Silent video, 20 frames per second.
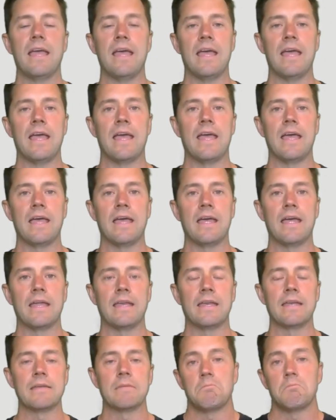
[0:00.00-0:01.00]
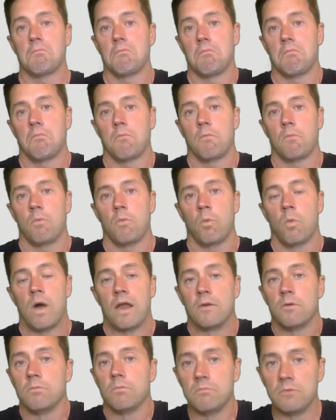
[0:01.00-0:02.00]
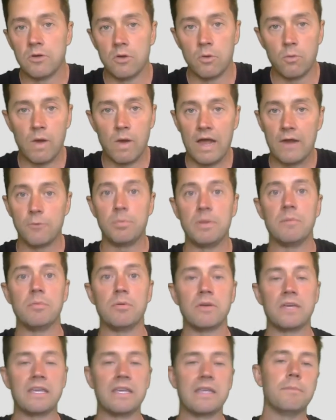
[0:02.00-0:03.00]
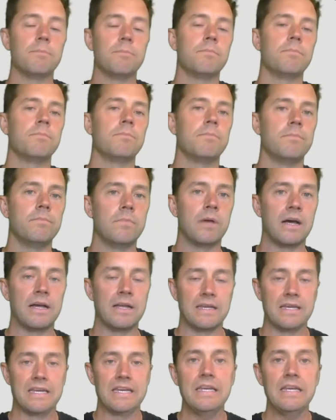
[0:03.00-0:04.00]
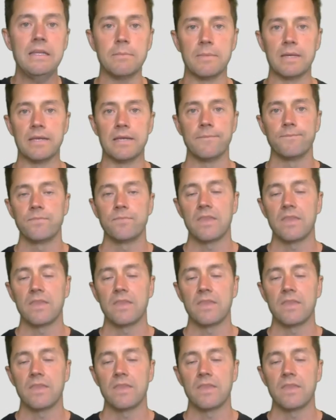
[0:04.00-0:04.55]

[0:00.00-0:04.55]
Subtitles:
And why do people keep needing me?